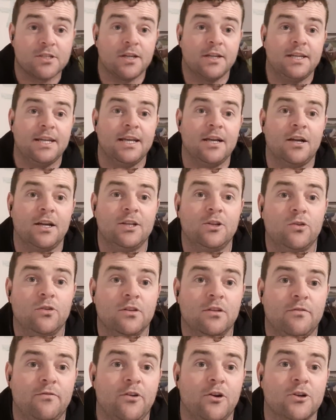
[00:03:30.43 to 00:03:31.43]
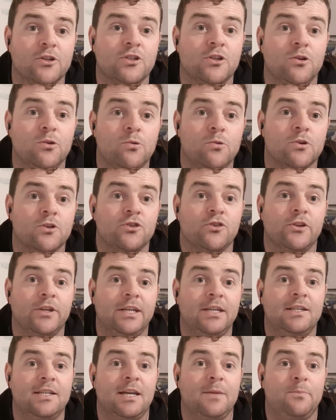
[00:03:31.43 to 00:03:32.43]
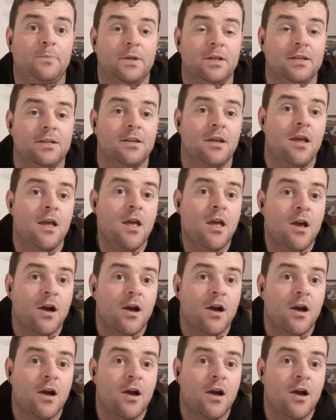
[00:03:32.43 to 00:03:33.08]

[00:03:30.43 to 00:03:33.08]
I think I done the first two or three tipping.